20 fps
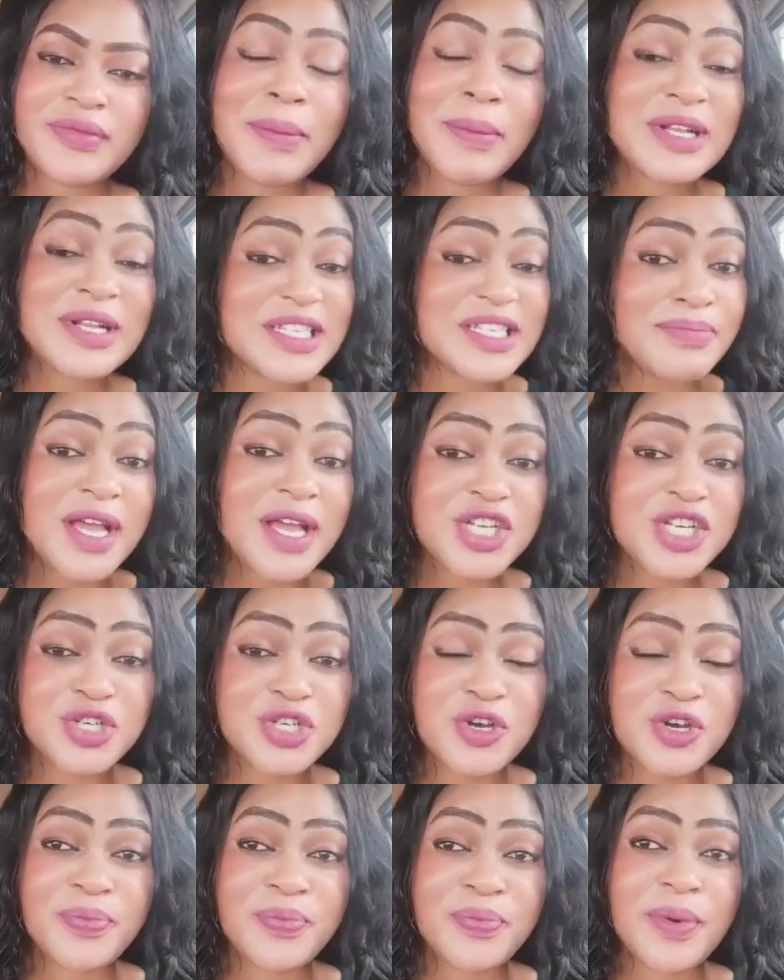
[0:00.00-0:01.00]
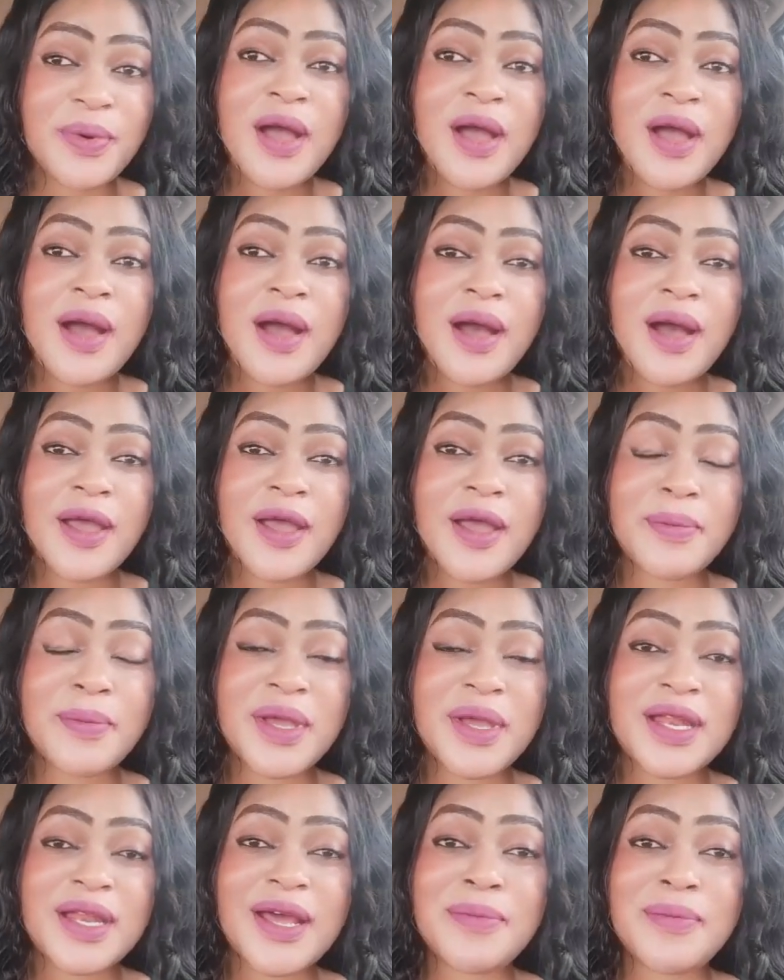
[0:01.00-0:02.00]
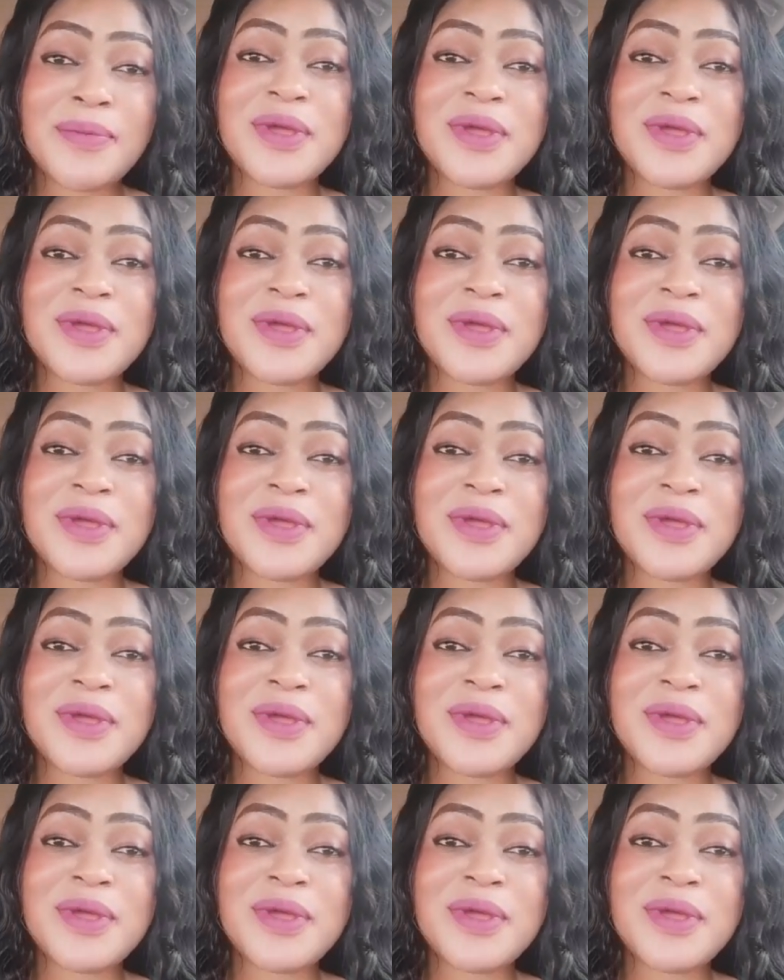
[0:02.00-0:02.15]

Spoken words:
but in my shop, I mean